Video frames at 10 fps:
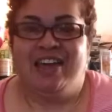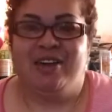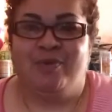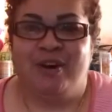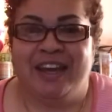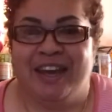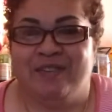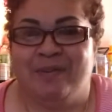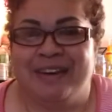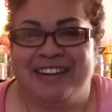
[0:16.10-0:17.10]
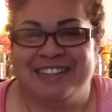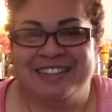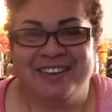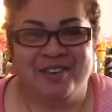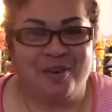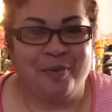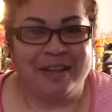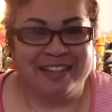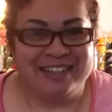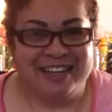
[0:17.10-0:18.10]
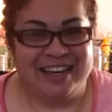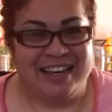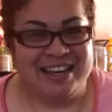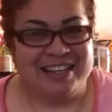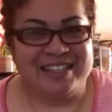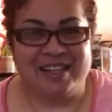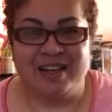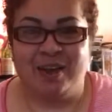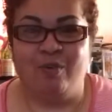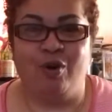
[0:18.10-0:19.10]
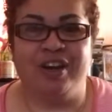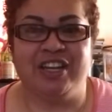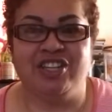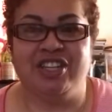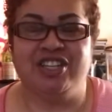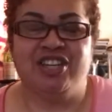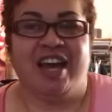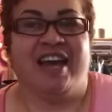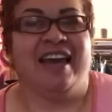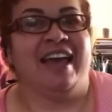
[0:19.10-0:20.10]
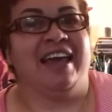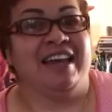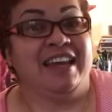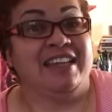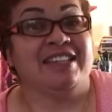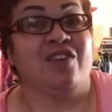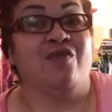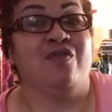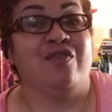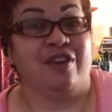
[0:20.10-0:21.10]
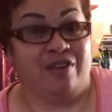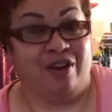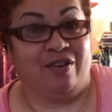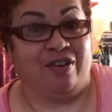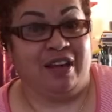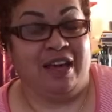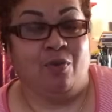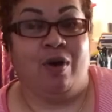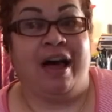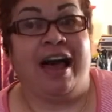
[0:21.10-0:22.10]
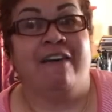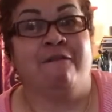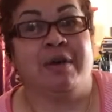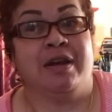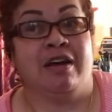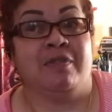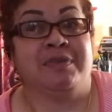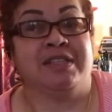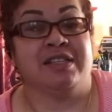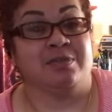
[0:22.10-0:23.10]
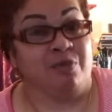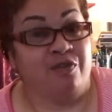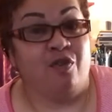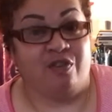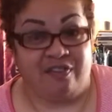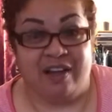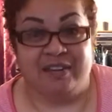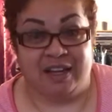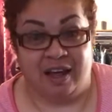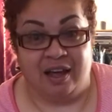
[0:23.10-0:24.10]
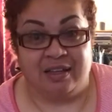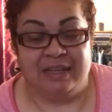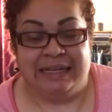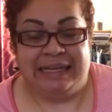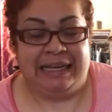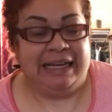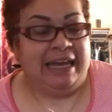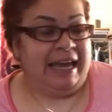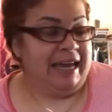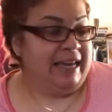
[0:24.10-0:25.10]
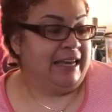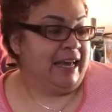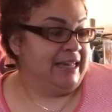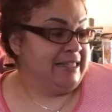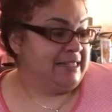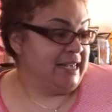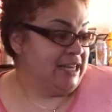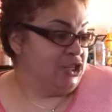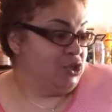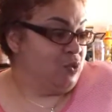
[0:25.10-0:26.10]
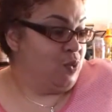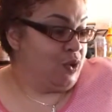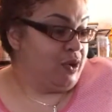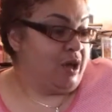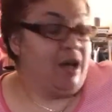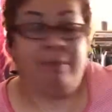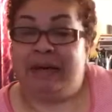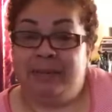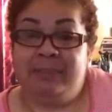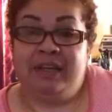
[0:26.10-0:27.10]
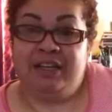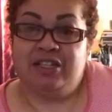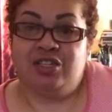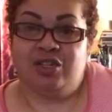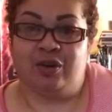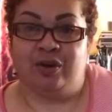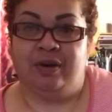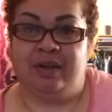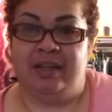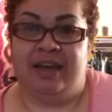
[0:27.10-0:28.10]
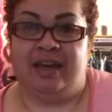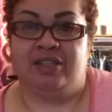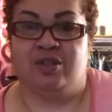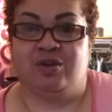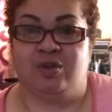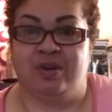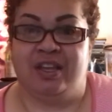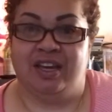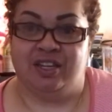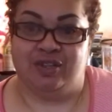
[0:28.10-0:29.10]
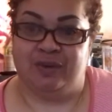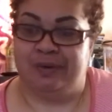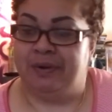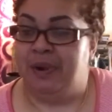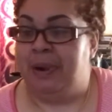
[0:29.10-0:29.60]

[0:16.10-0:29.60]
Good morning, everybody. This is your girl, Bella Jae. It is Sunday morning chit chat, and it is very early. Well, I've been up since before 5 o'clock, and I decided to work on my pleated skirt, as you saw in the intro.